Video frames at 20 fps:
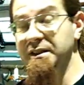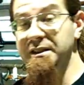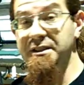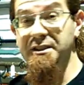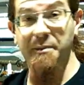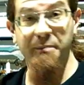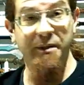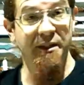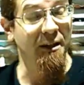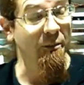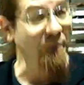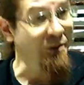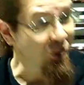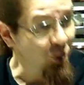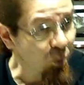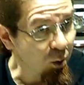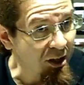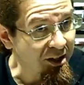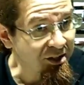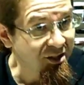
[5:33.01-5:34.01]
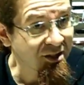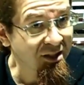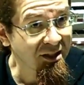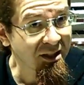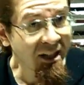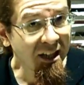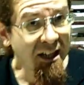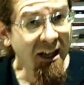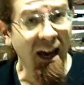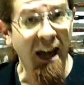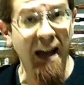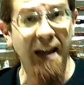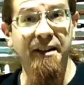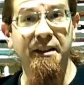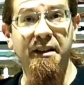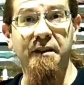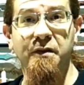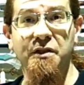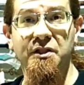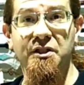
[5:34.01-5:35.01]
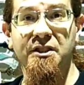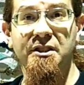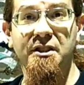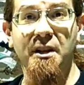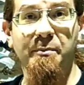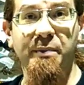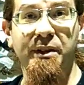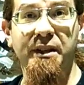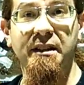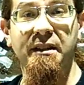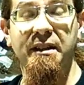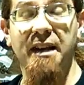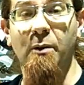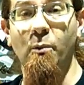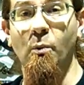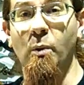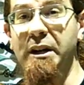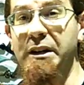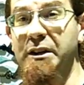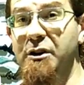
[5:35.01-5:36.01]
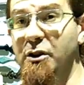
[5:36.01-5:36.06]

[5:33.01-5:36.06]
in, something that we trust, and if it's something that we're